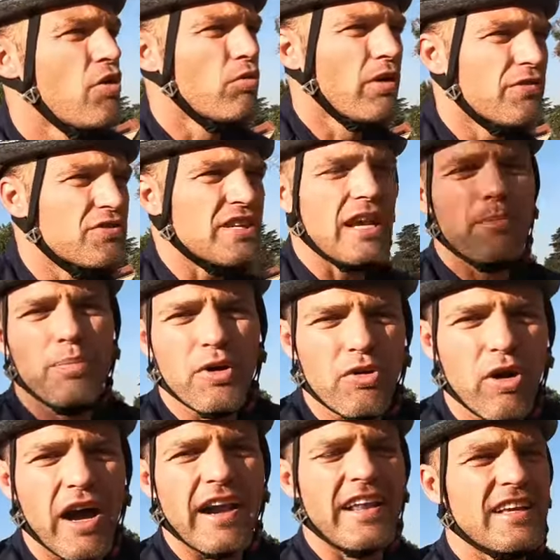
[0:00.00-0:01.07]
with tempo
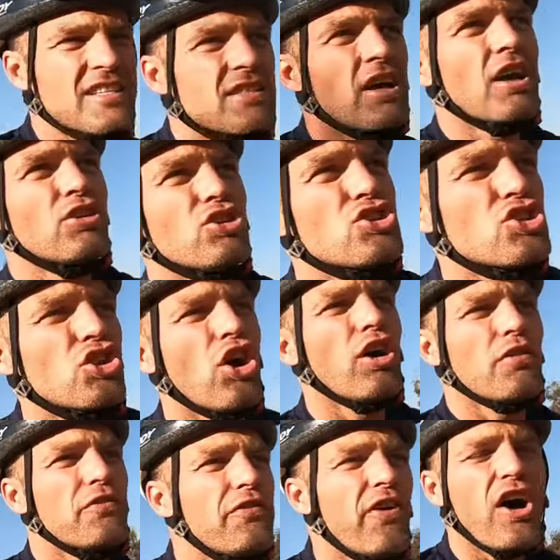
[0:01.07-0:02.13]
riding is not to
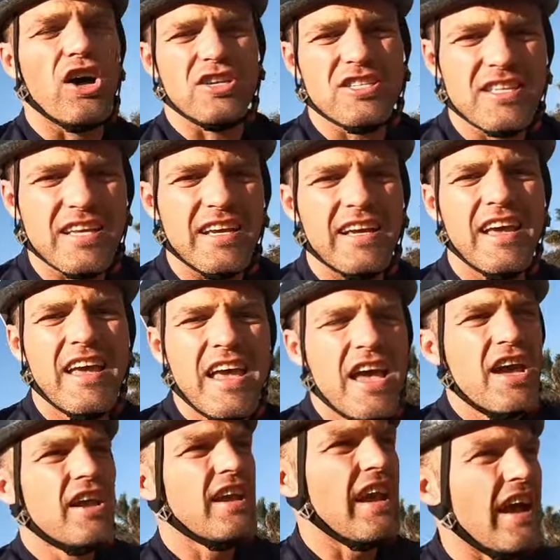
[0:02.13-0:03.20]
start fast.
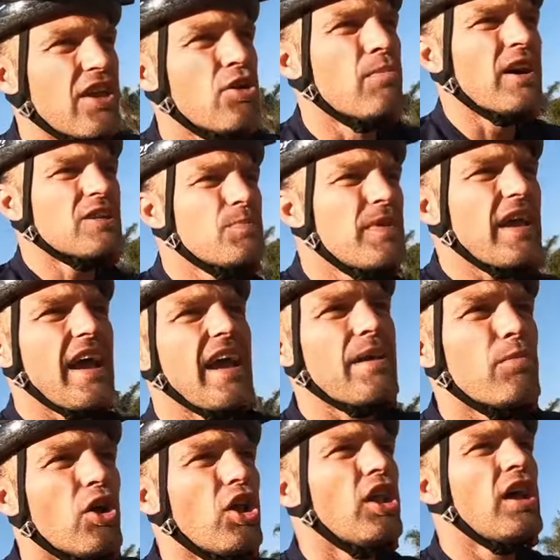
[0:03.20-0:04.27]
Okay, you must be
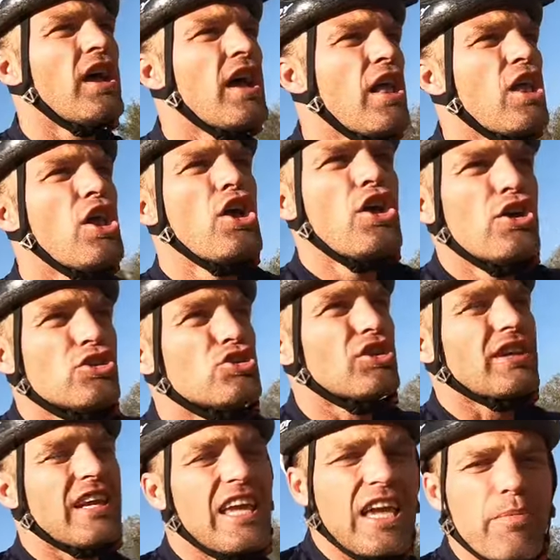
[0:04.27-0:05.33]
able to
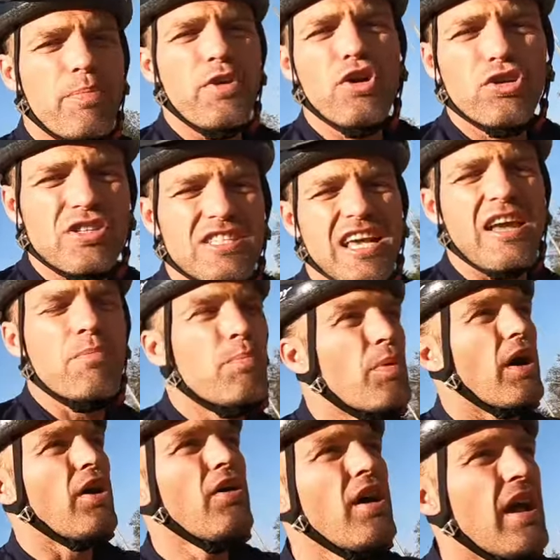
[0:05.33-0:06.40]
keep your
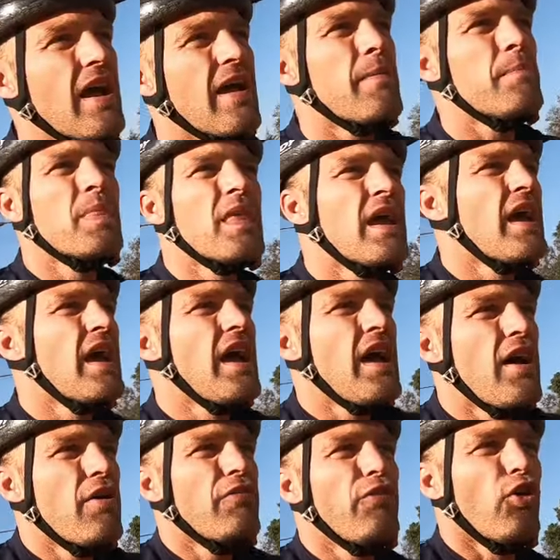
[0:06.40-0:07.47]
tempo
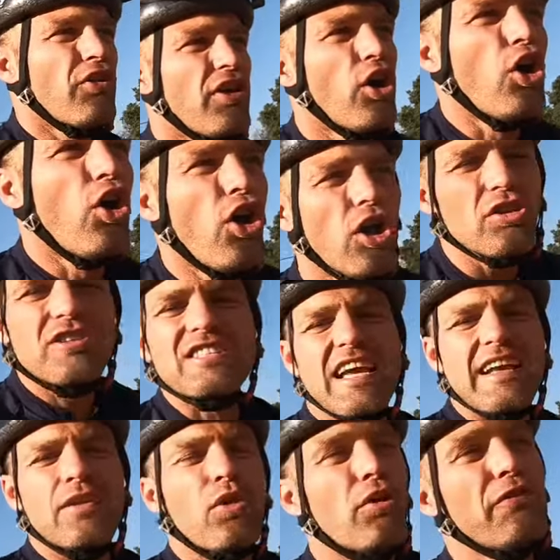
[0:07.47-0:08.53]
for the whole
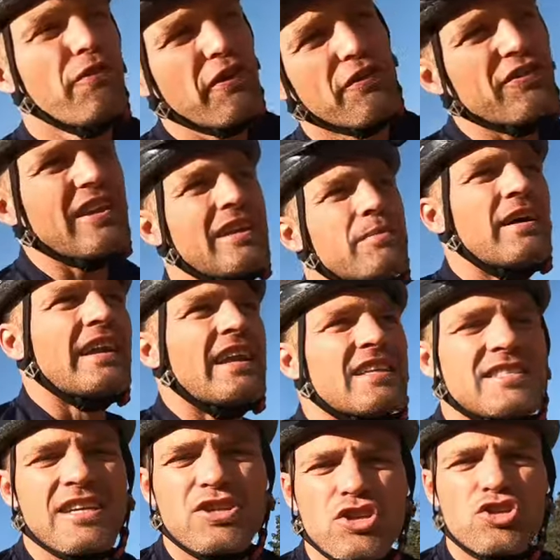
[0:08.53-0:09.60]
10 or 15
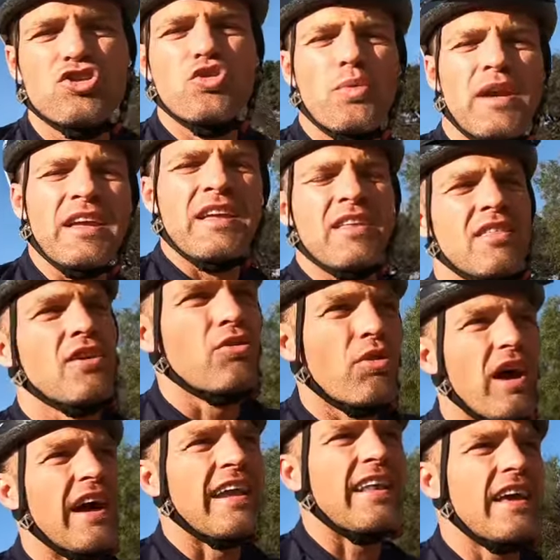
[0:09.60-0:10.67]
minutes that you're doing the
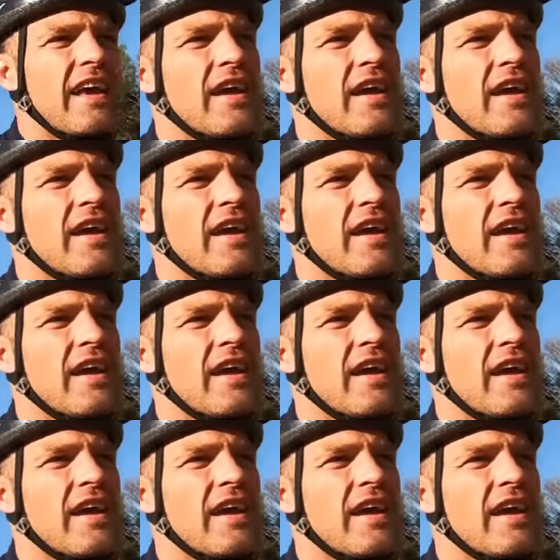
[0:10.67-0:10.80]
ride.